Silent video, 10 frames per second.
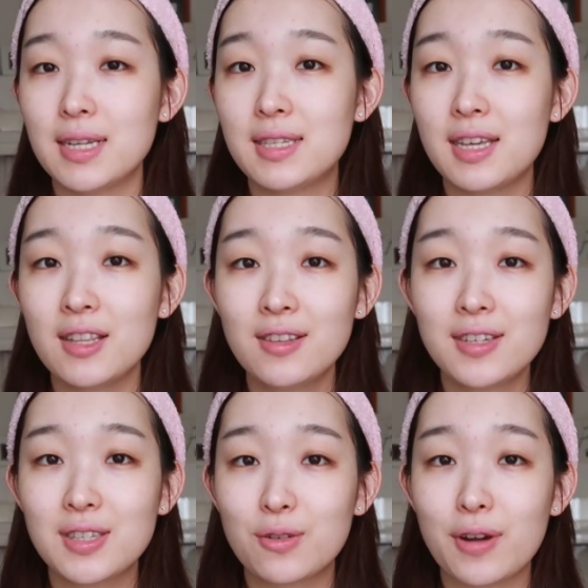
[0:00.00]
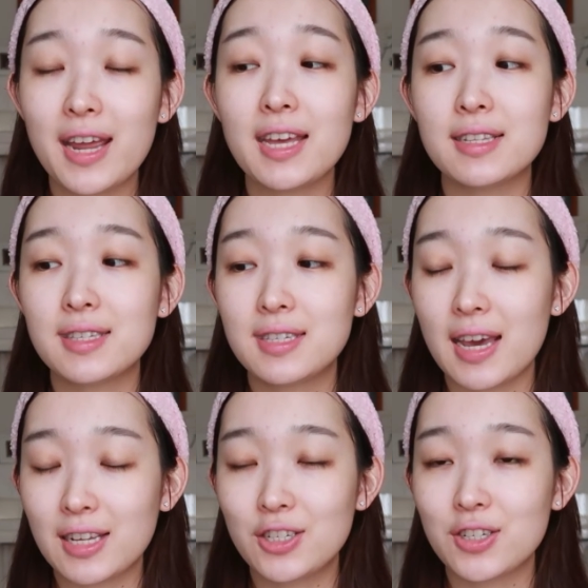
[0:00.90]
my skin looks great, its
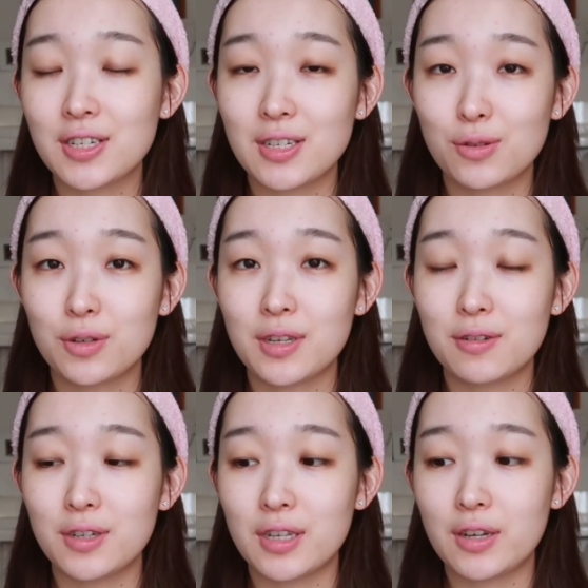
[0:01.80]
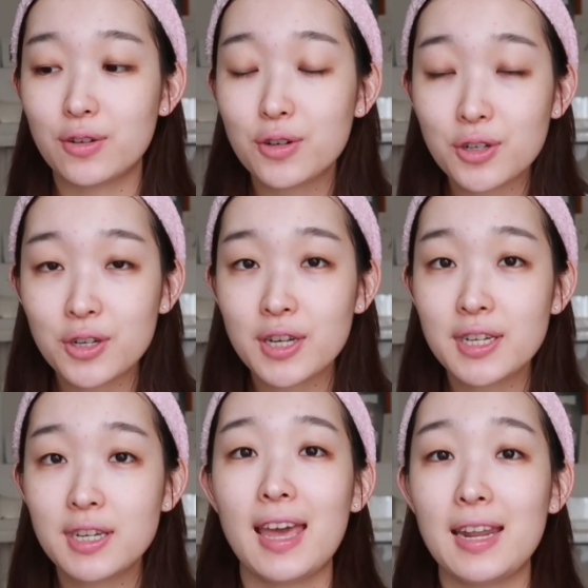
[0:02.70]
texture is really
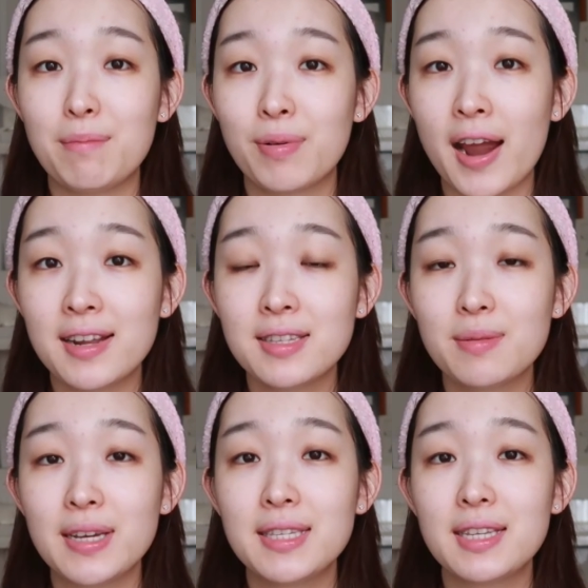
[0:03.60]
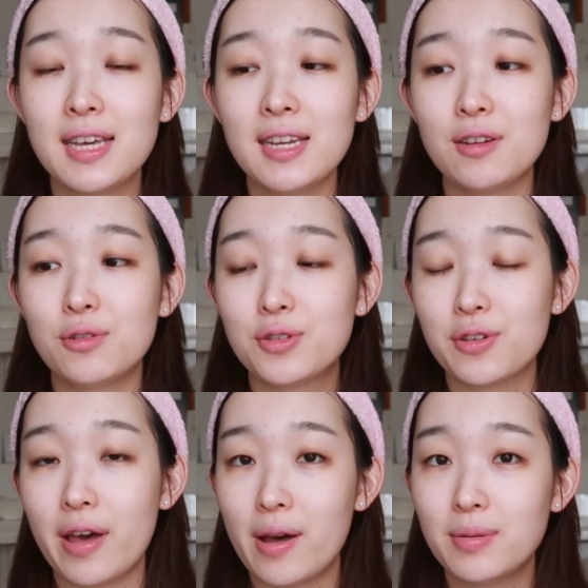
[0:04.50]
good, and it brightens my skin and also
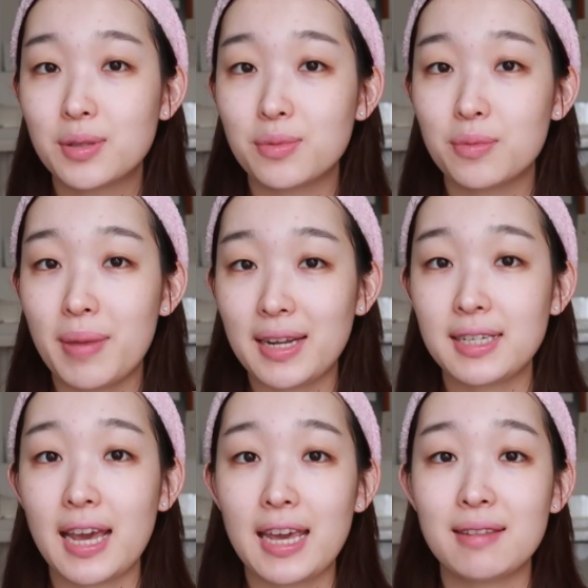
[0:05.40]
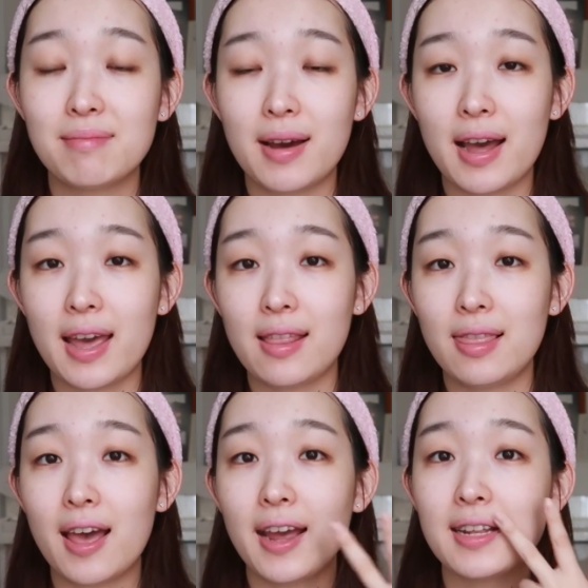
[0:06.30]
helps maintain my
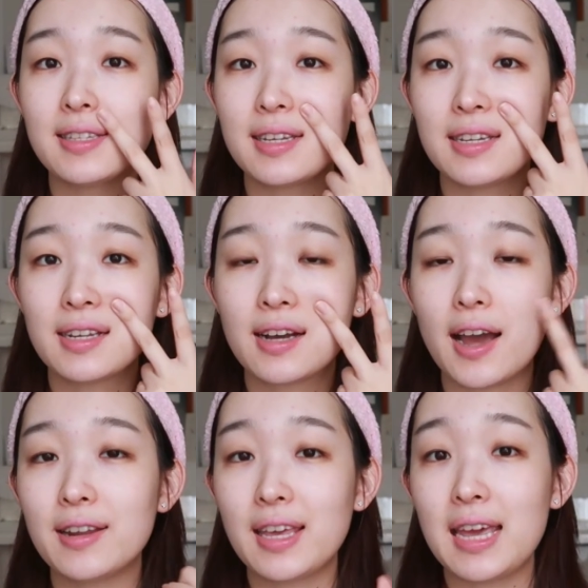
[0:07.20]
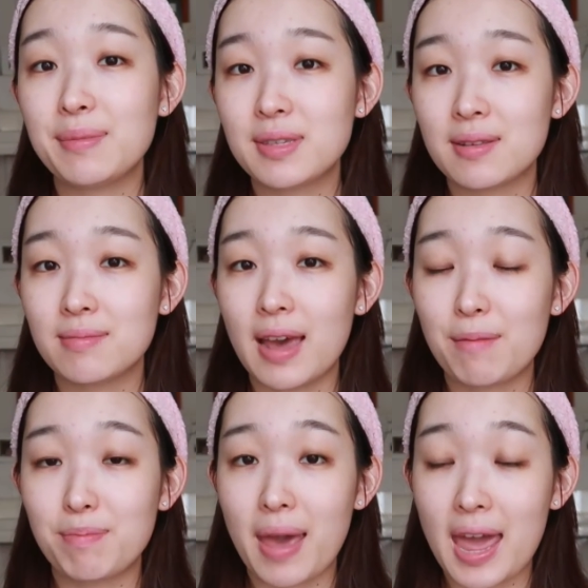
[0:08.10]
lines and kind of keeps them
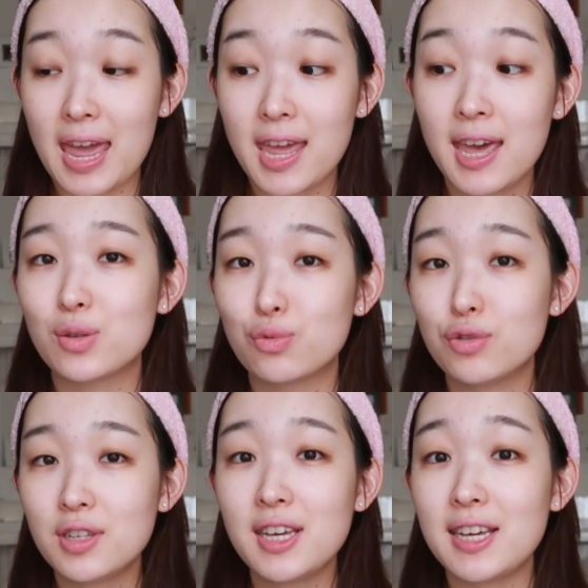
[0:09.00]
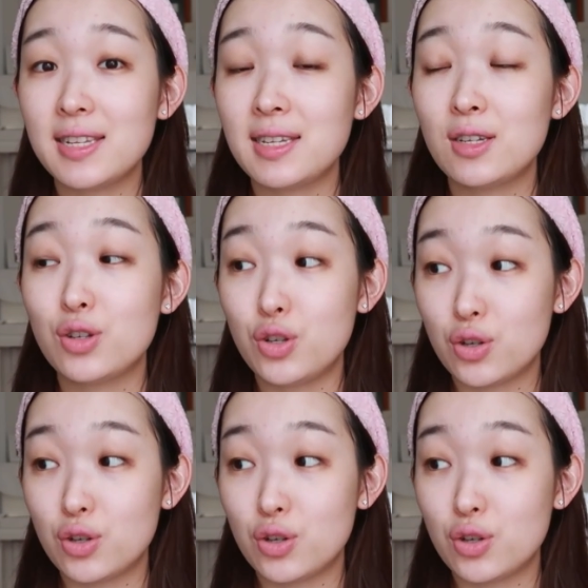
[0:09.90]
at bay. It's really easy to